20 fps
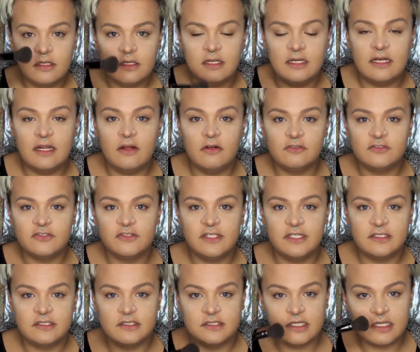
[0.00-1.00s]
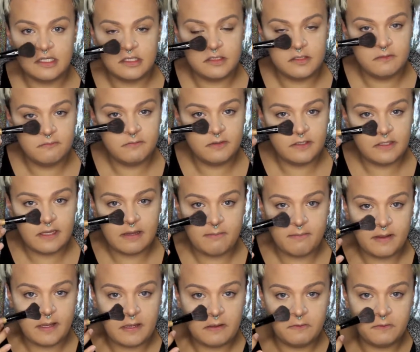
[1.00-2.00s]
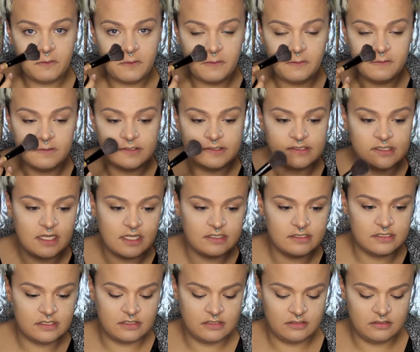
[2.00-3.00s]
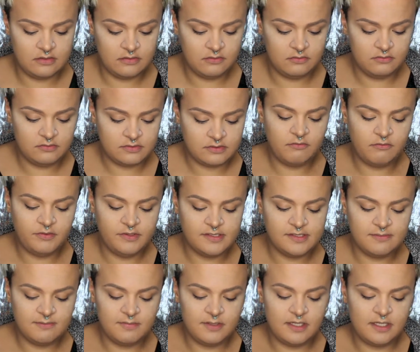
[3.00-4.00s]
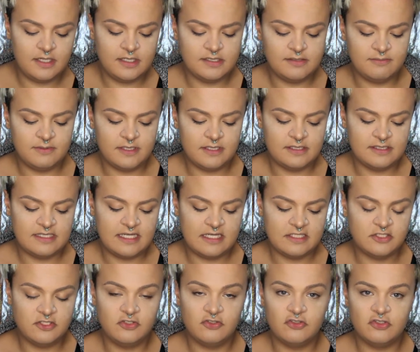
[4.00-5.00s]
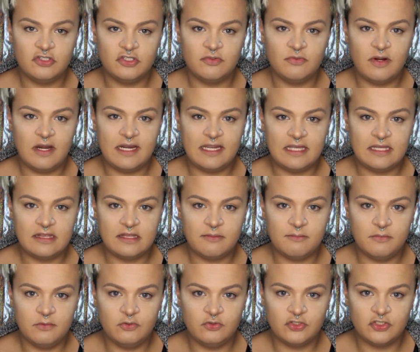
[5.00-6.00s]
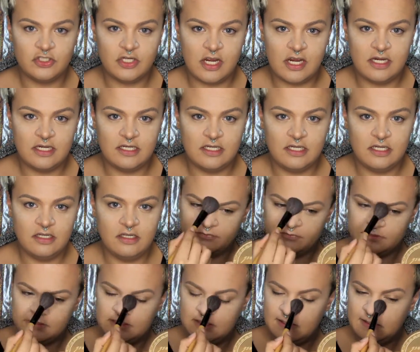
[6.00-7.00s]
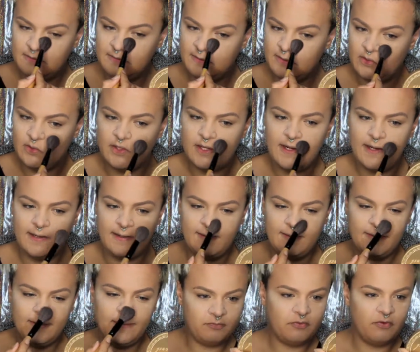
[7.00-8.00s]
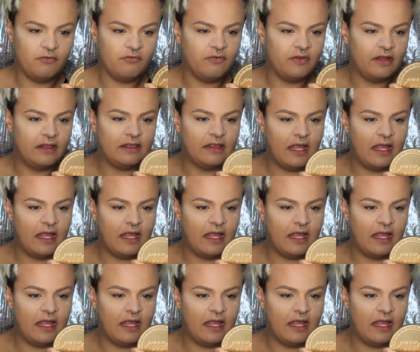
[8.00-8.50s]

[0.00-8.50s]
And I also like to take a little bit of that powder on the sides of the nose. Reason being is because that's usually where I get the most shiny. So it'll kind of prevent